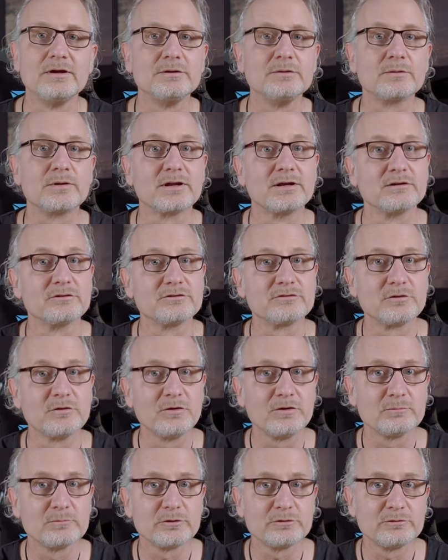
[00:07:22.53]
You can
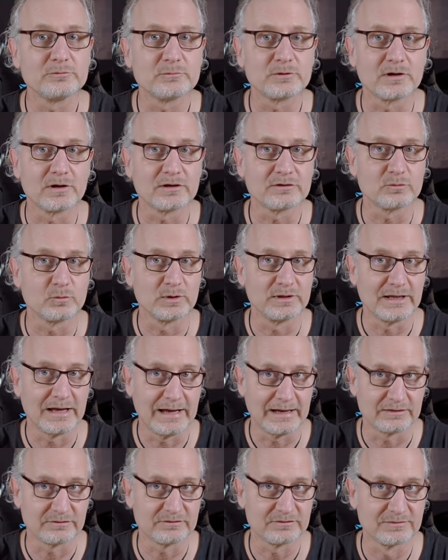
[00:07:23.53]
install the Mushroom cards with
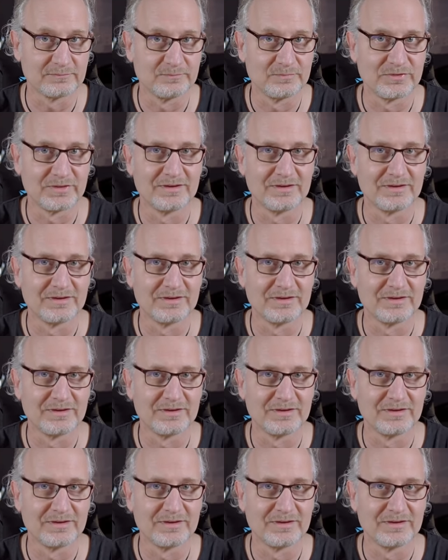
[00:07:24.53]
hacks.